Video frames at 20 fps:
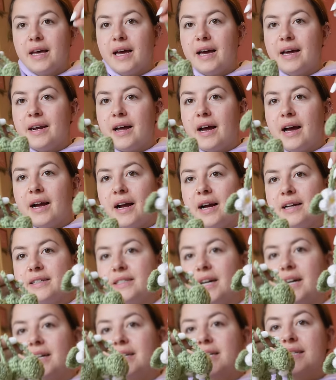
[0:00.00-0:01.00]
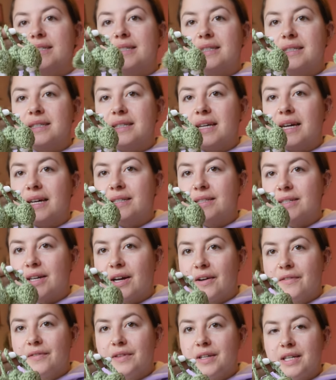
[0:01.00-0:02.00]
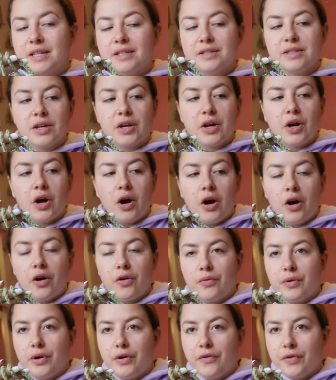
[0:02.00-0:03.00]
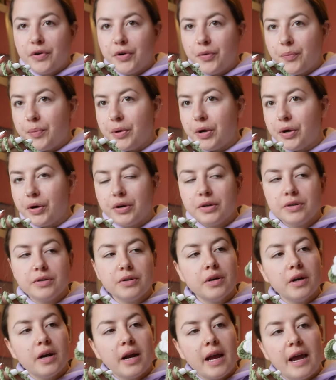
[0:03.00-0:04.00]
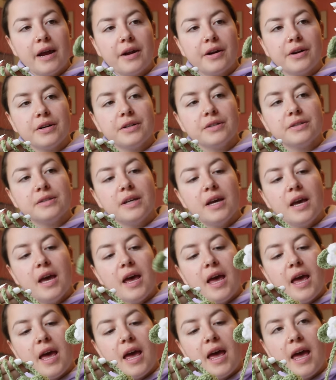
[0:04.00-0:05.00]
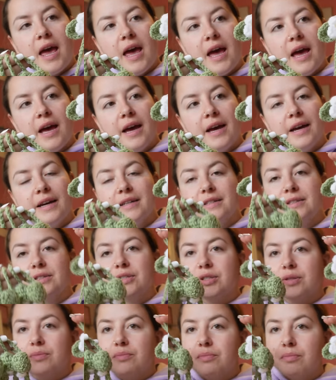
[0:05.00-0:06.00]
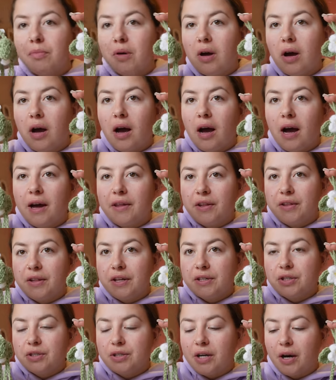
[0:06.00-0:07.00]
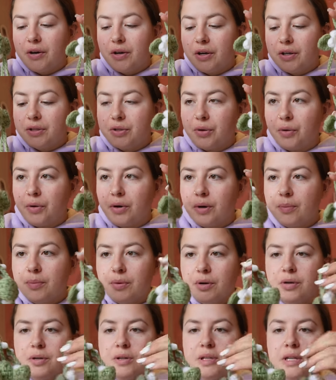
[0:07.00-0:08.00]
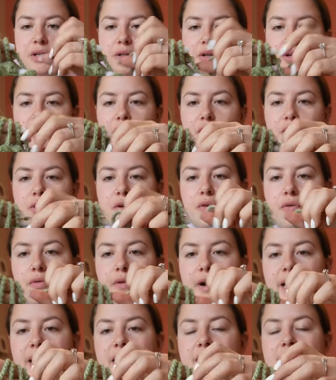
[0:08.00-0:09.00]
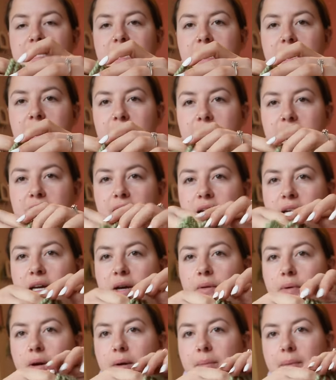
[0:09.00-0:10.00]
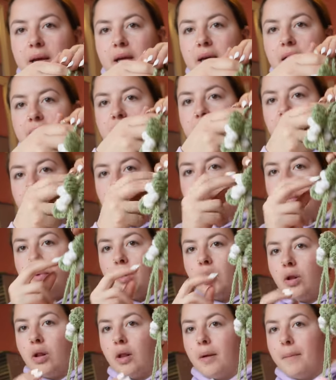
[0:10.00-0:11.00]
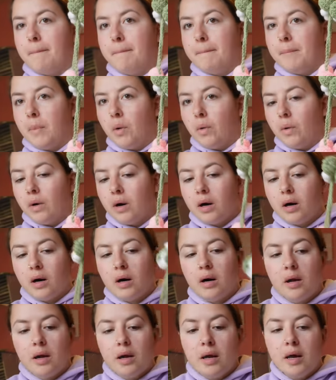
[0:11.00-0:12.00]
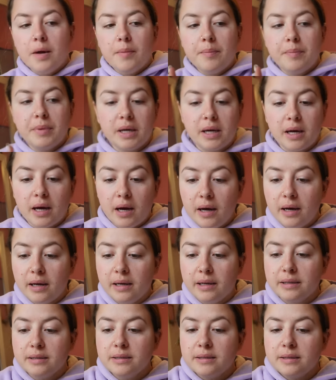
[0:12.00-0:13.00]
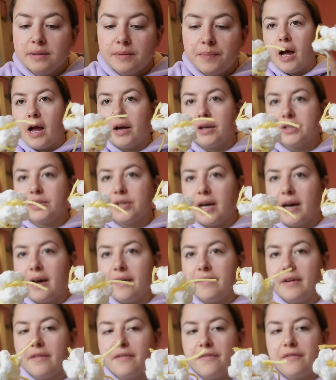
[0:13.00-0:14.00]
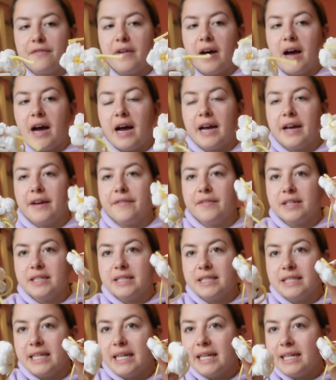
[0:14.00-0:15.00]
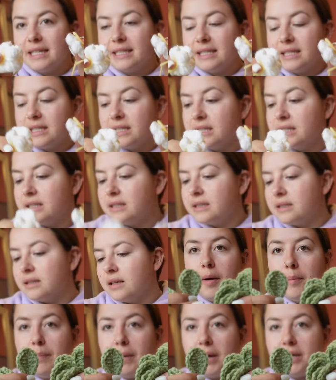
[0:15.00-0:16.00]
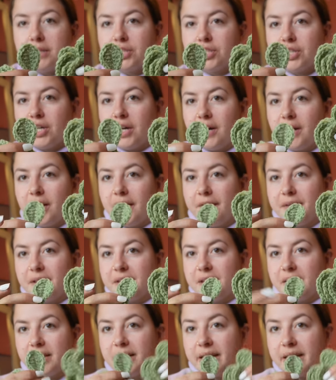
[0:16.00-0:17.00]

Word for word: Then I got done six of these car rear view mirror hairs and I think they turned out adorable. They look great and I think I want to make like a couple more because I also have five daisies, a bunch of the